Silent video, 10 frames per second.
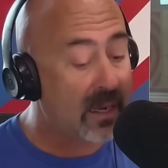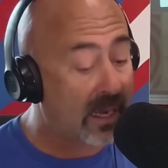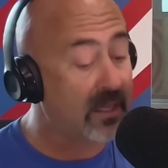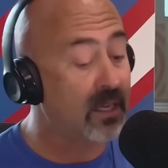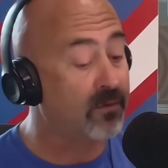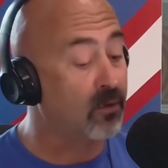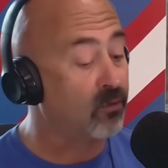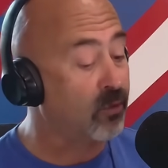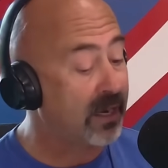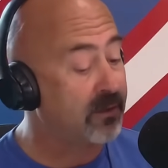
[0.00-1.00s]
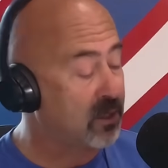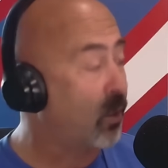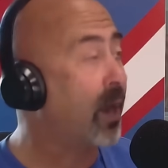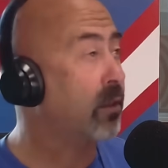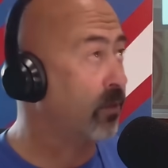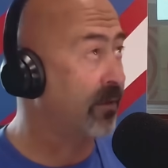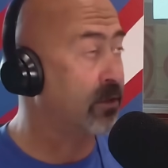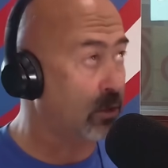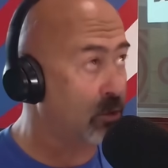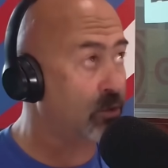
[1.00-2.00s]
I think if the Ravens, you want the
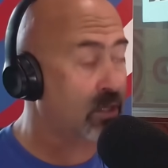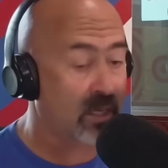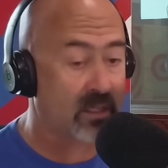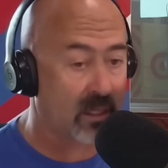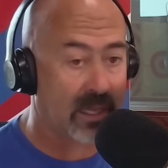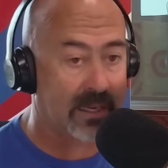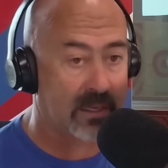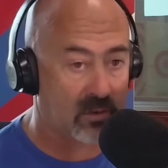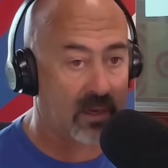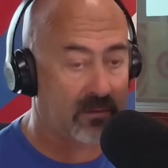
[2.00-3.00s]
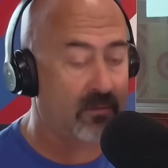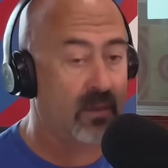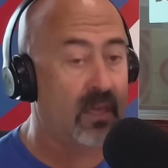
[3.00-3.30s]
Ravens to lose tonight to the Lions, right?